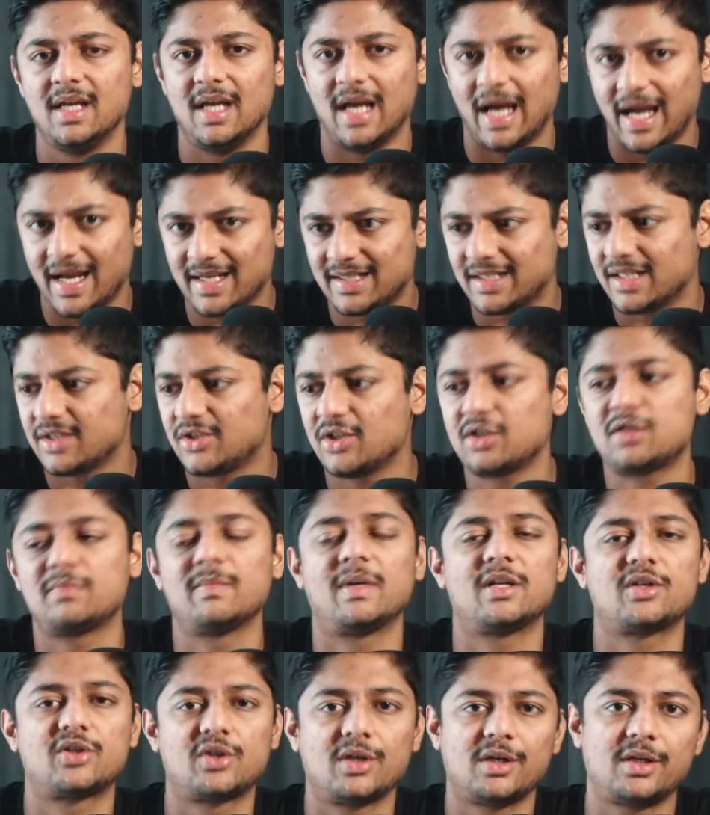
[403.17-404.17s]
As I just
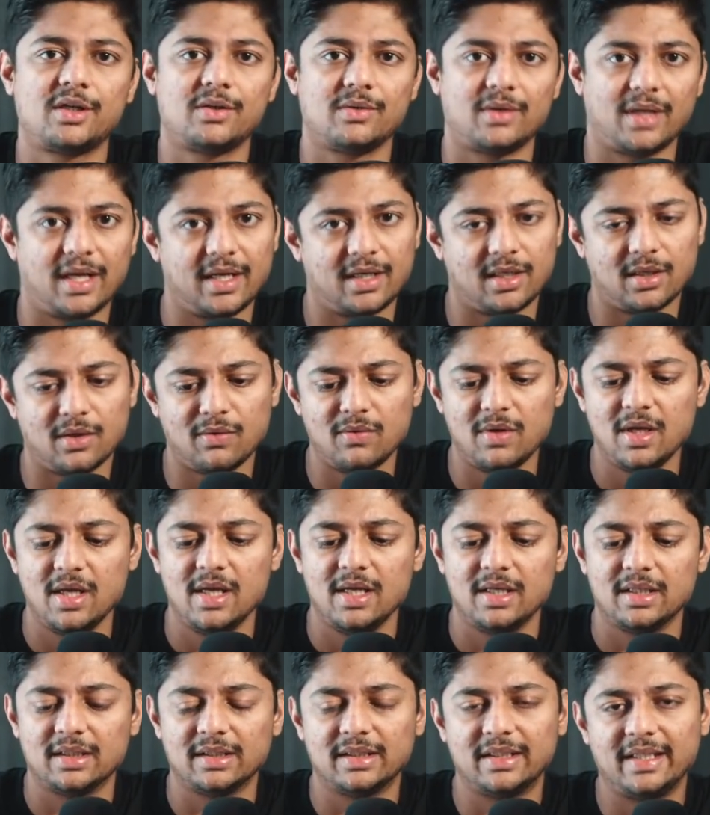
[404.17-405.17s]
mentioned to you right now,
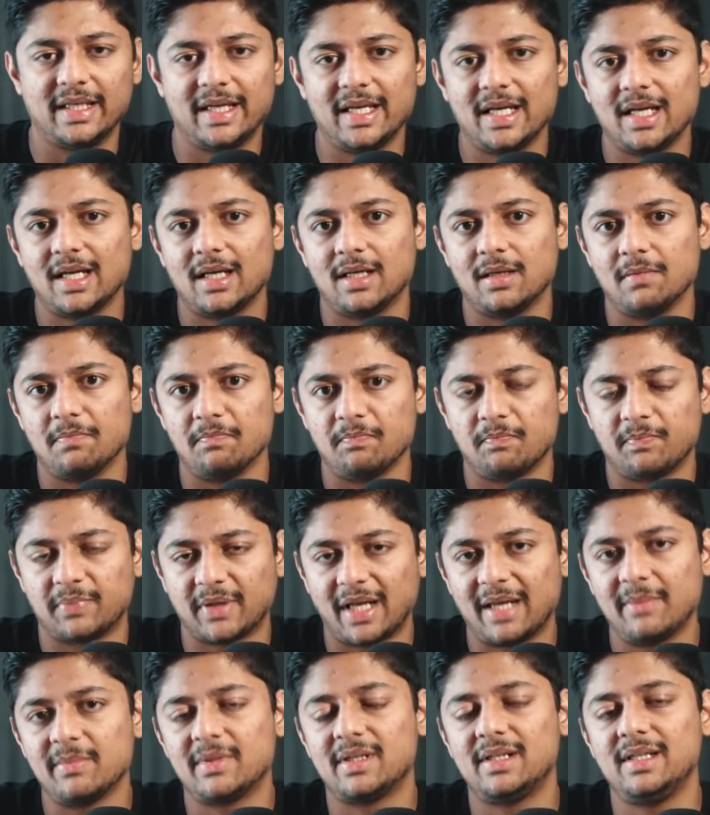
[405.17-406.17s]
they
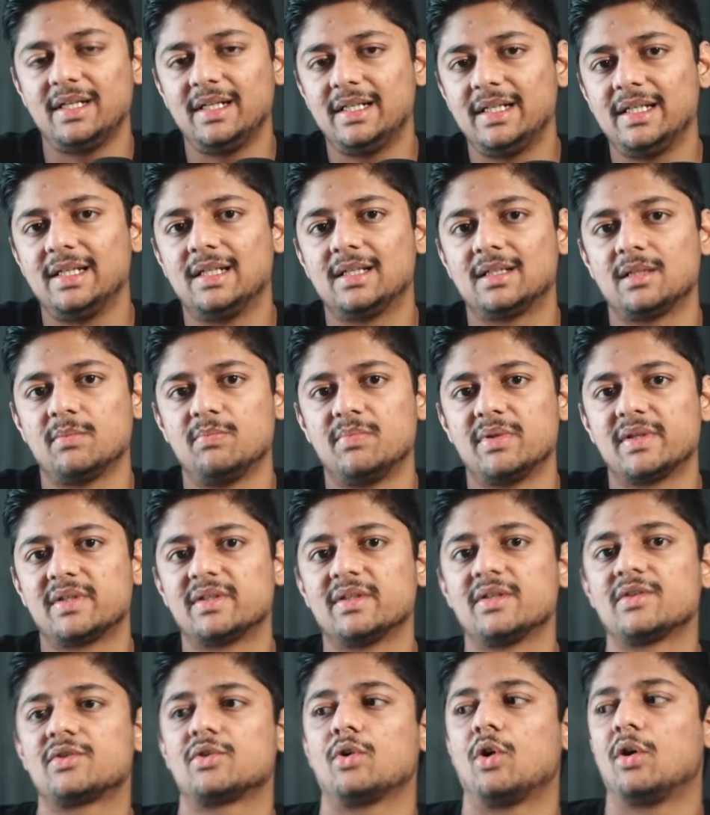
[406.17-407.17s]
primarily deal in the
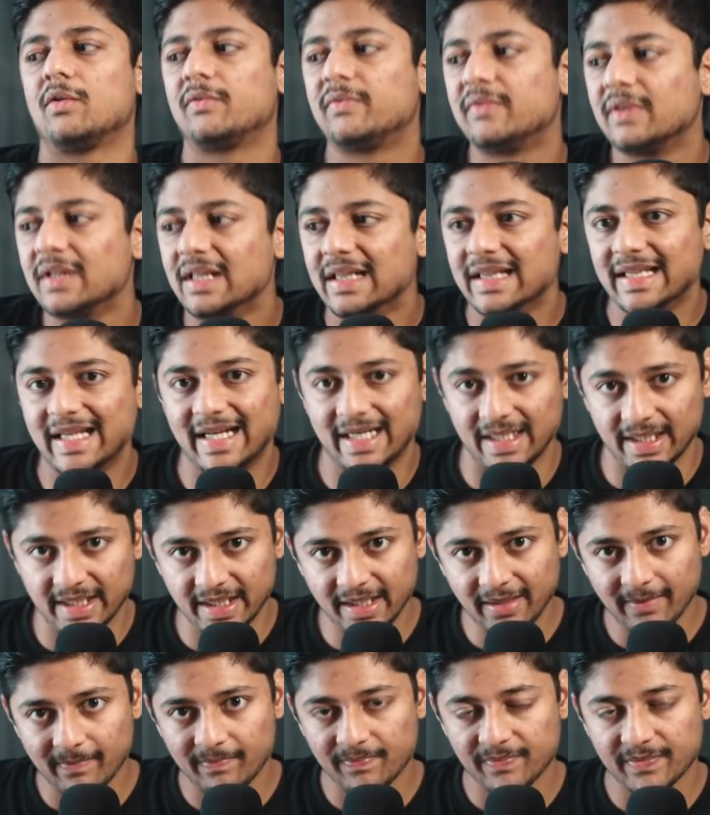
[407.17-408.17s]
business of
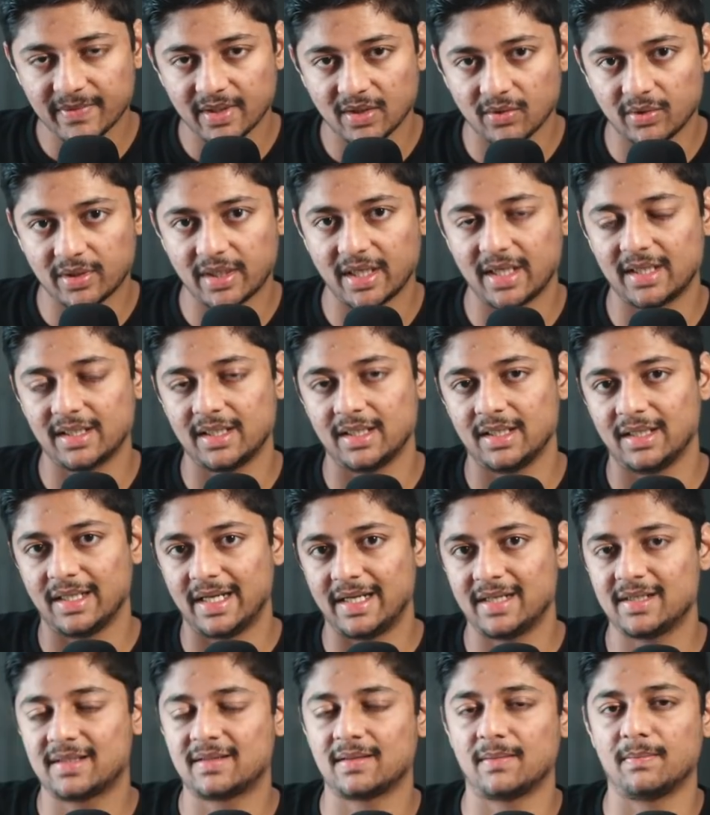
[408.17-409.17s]
lending. Okay, and they
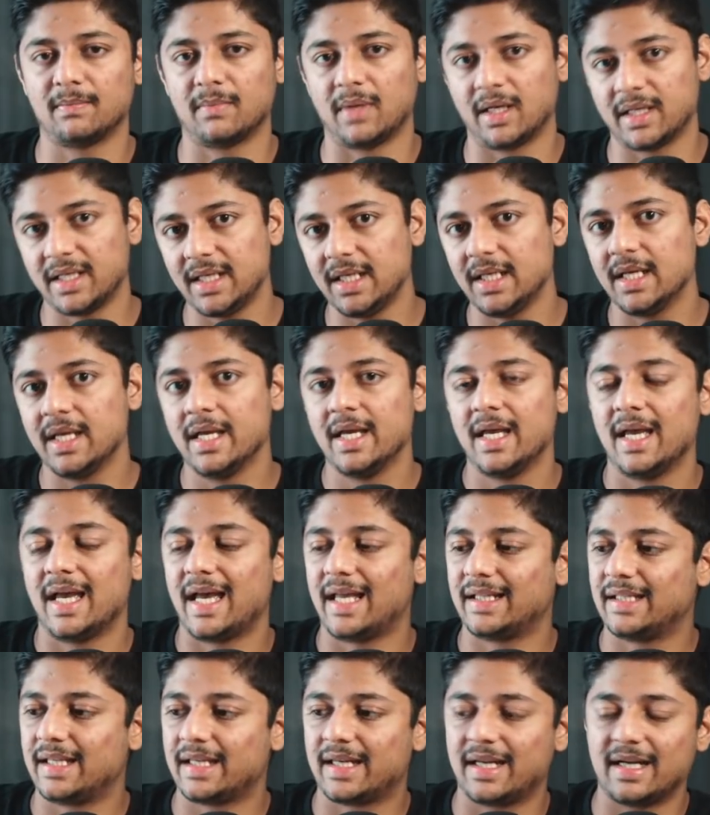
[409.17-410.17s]
lend some money
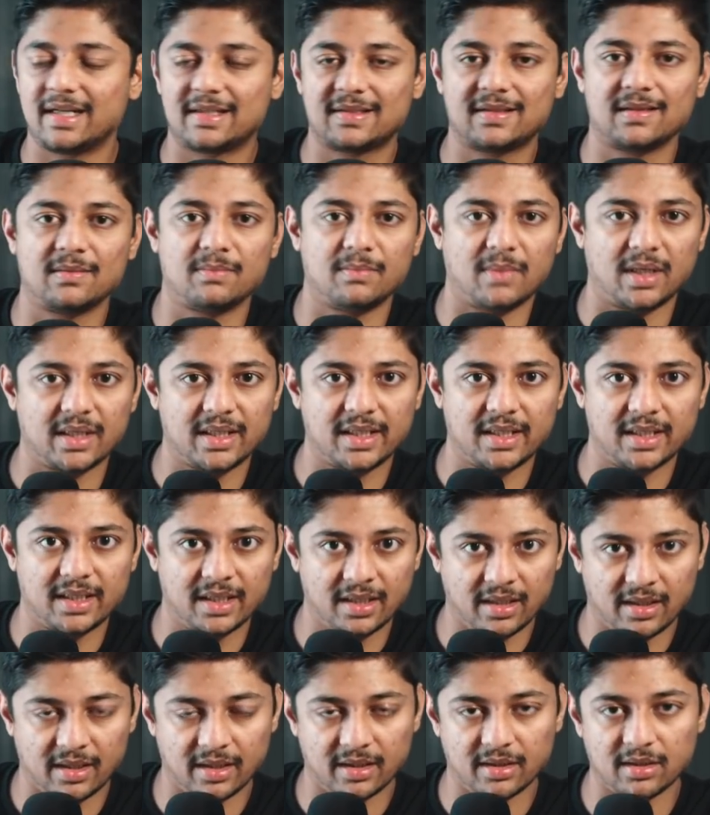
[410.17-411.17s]
and they get some money
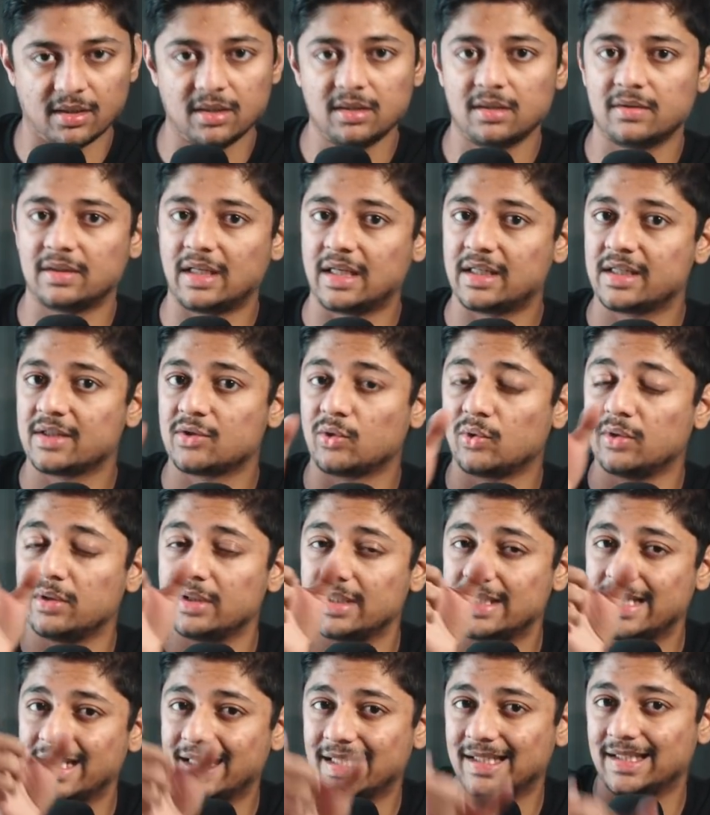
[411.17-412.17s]
in return. That is
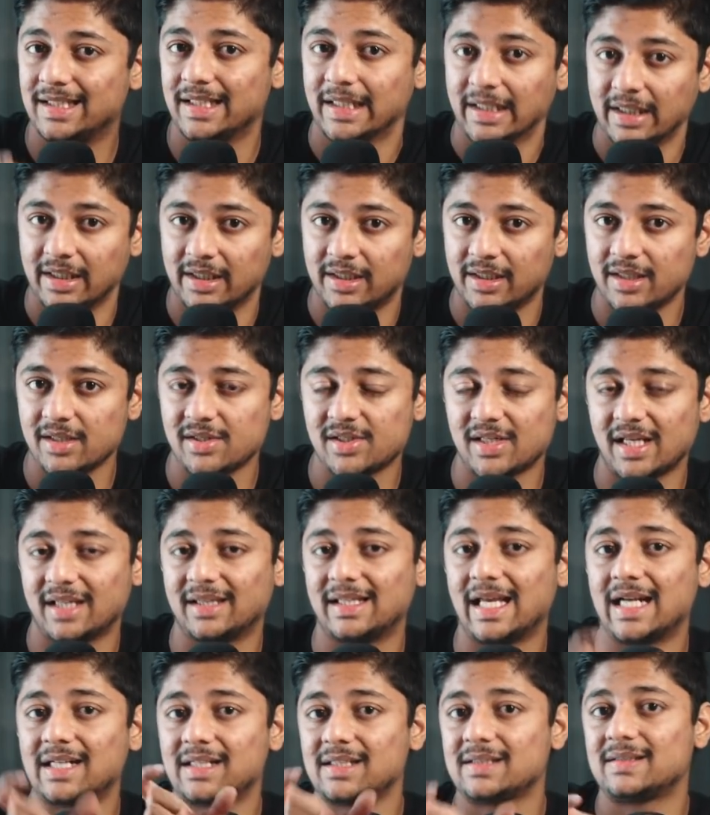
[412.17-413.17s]
only they get the interest,
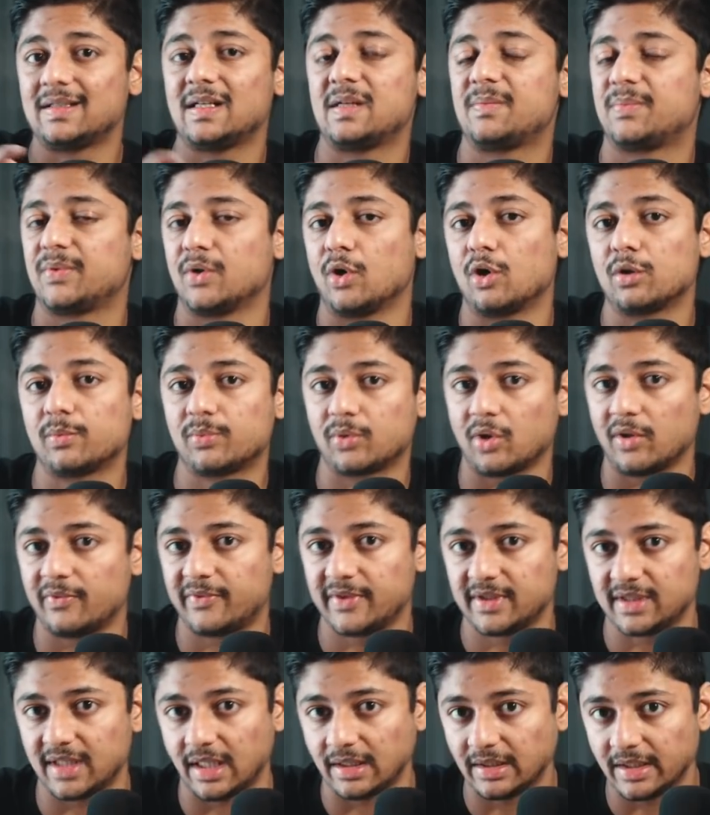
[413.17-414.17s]
and that is their pure
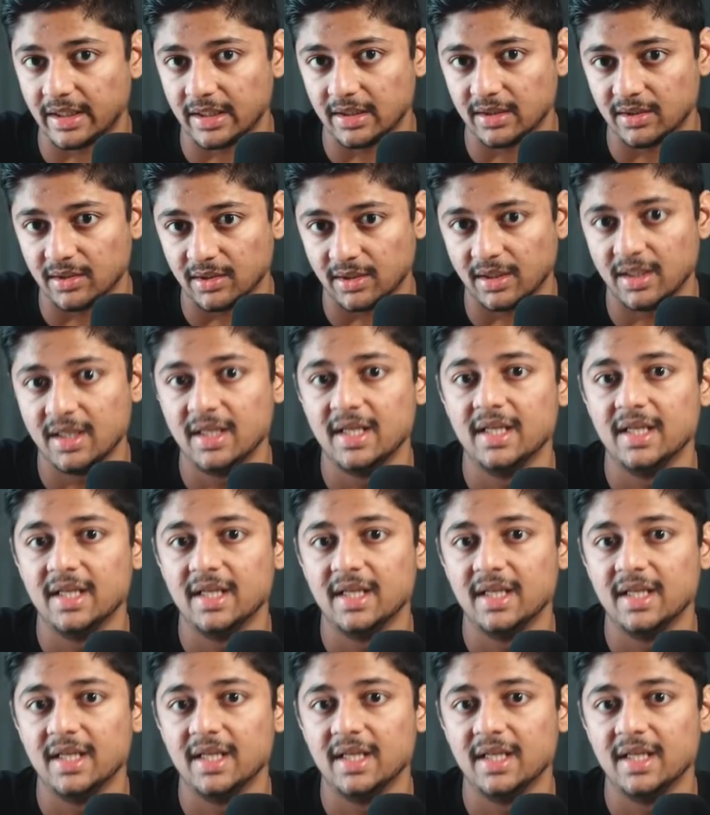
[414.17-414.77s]
profit that they earn,